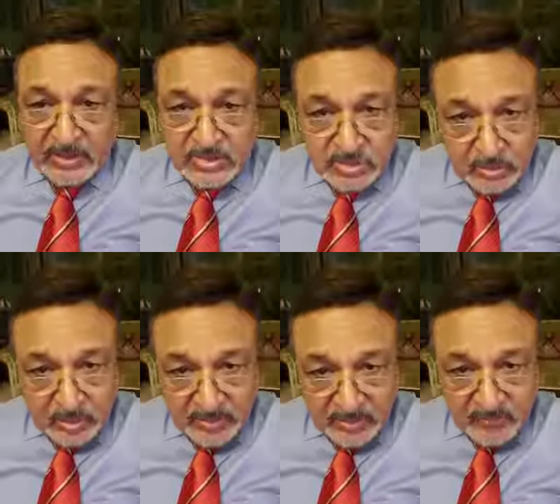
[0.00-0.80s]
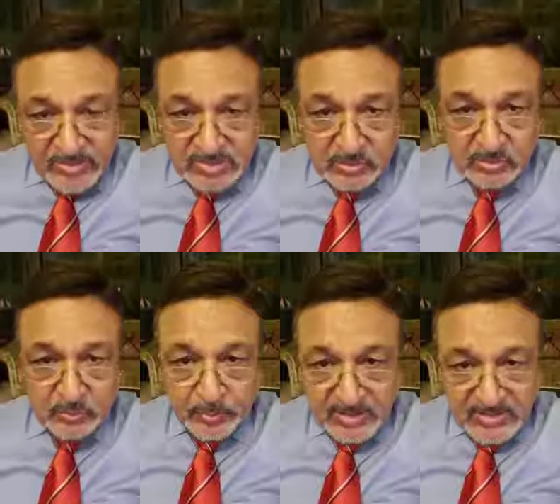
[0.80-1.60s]
So I request you to
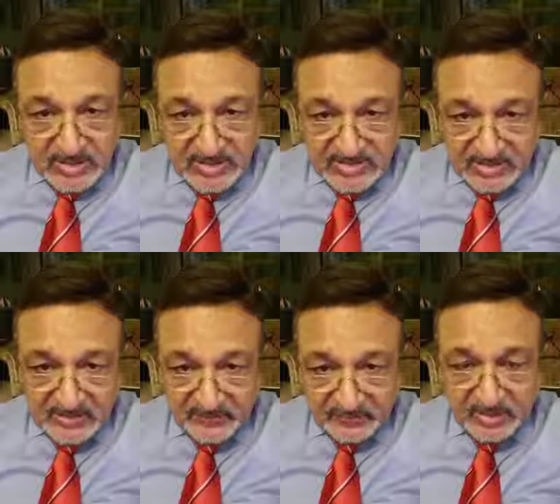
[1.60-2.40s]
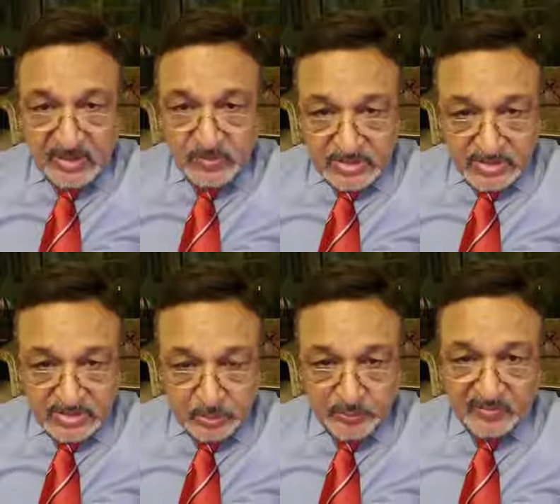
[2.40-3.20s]
please stay safe, take
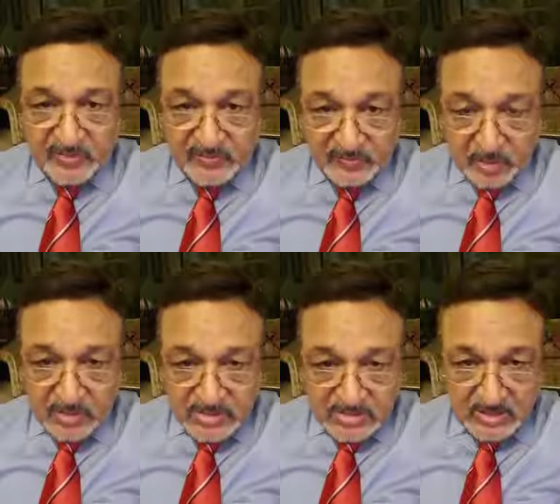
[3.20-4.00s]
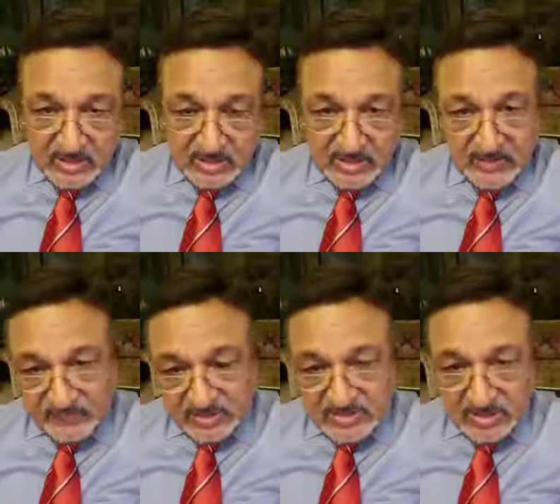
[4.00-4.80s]
measures to prevent falls, and
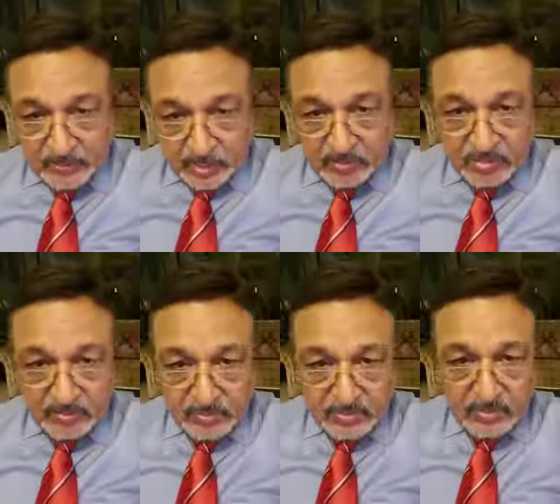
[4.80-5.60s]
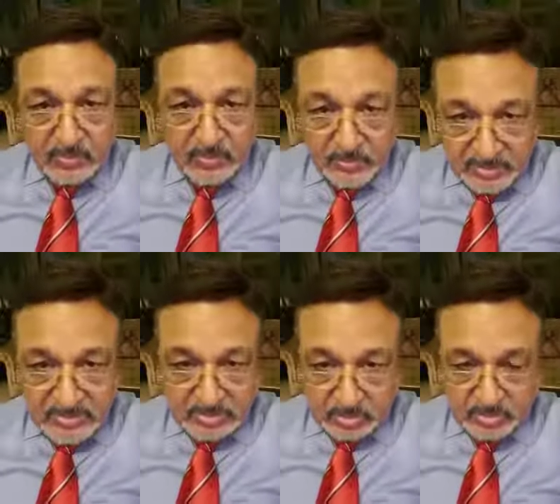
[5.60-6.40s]
if there is any problem,
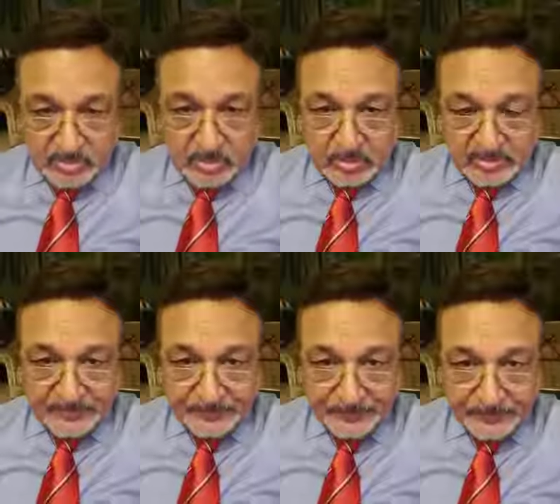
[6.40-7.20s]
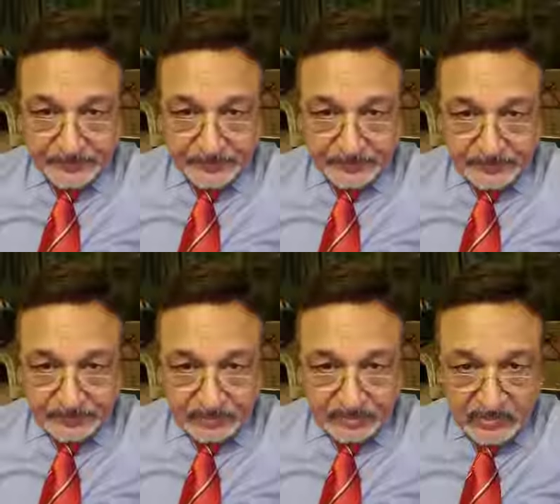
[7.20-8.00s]
please talk to your doctor.
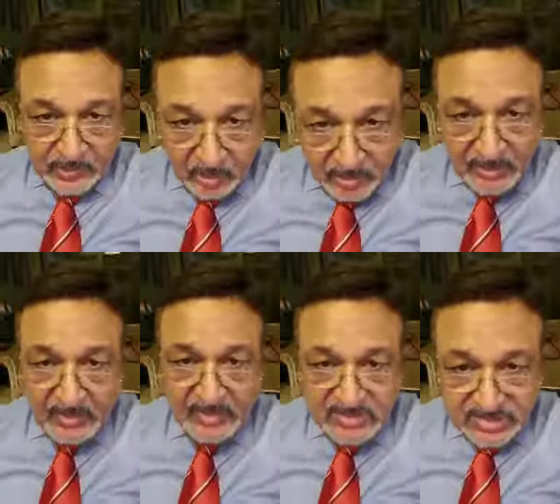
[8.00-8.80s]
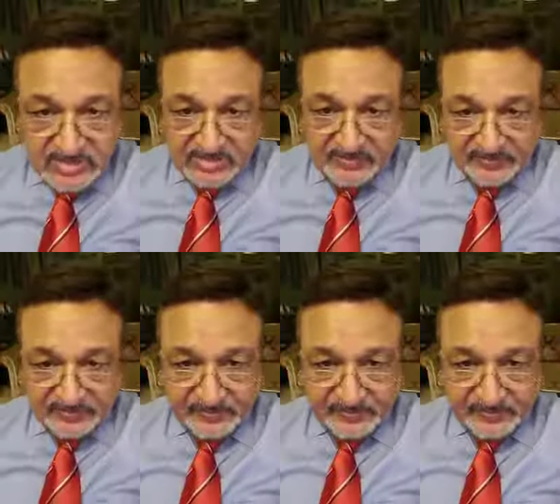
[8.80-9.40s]
Good luck and stay safe.